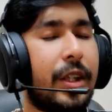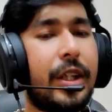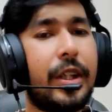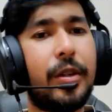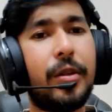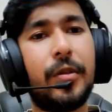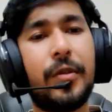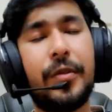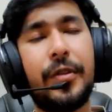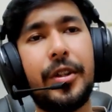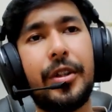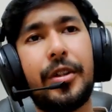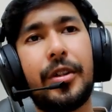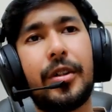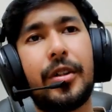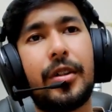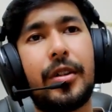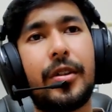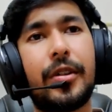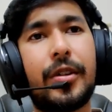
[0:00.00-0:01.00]
video
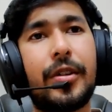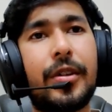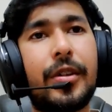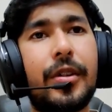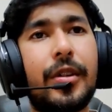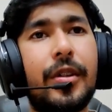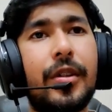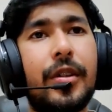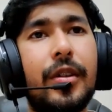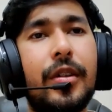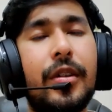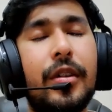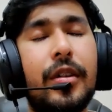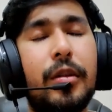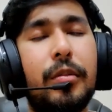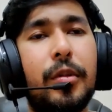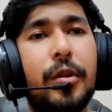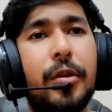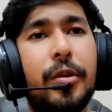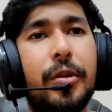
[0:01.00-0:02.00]
features
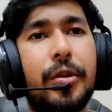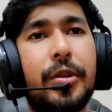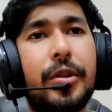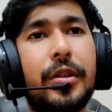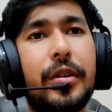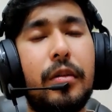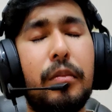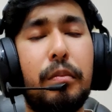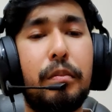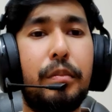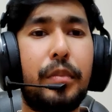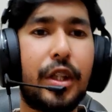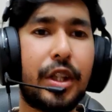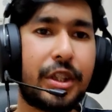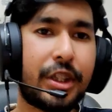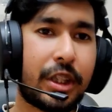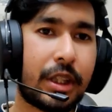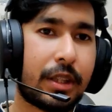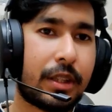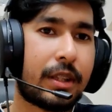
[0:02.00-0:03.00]
the most
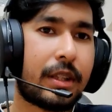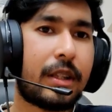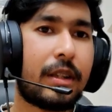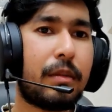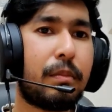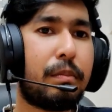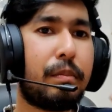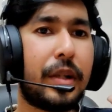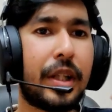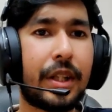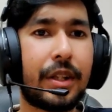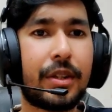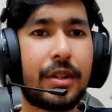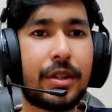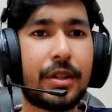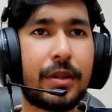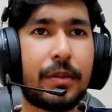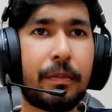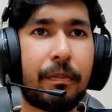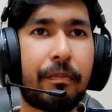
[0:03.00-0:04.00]
budget
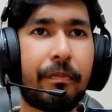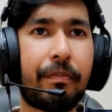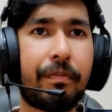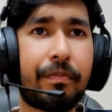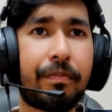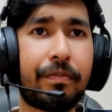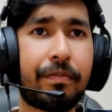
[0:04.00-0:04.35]
picks.